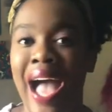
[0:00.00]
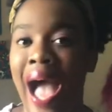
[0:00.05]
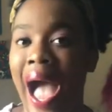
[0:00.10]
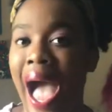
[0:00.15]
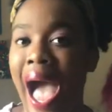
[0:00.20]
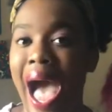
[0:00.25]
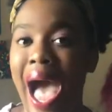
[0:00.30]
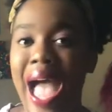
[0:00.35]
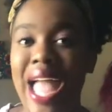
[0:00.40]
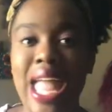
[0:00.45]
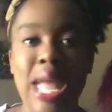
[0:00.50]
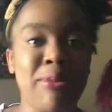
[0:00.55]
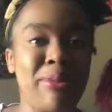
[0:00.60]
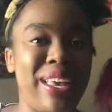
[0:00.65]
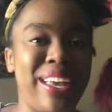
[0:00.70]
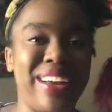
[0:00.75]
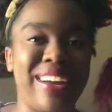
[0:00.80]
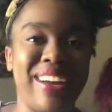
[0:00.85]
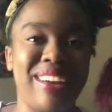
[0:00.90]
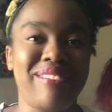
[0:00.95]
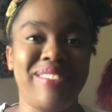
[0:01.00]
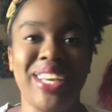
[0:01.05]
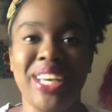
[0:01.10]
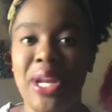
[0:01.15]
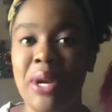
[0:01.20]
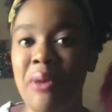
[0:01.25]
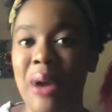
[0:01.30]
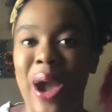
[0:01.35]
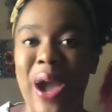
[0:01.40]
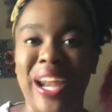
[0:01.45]
Hi, I'm here. I'm here
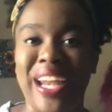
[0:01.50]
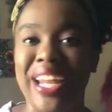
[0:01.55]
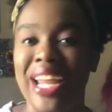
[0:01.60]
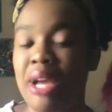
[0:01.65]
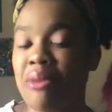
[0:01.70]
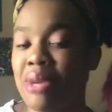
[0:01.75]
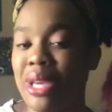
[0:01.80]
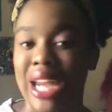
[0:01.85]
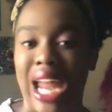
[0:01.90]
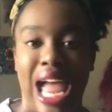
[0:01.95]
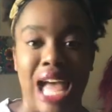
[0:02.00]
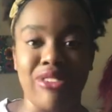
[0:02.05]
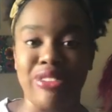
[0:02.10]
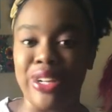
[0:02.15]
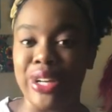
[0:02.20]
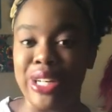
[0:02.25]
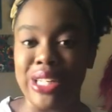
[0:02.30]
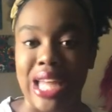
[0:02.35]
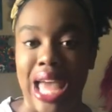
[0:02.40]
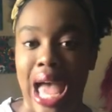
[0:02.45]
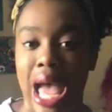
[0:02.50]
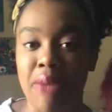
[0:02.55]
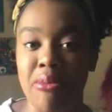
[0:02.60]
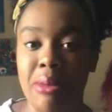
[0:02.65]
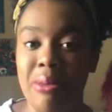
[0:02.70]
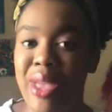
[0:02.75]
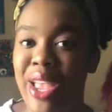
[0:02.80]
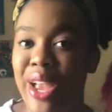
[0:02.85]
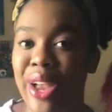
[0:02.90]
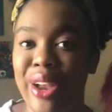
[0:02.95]
to party. I'm here to have a good time.
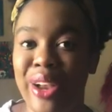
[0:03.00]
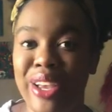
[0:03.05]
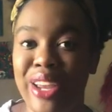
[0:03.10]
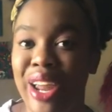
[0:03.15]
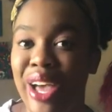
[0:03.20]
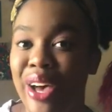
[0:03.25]
I'm here,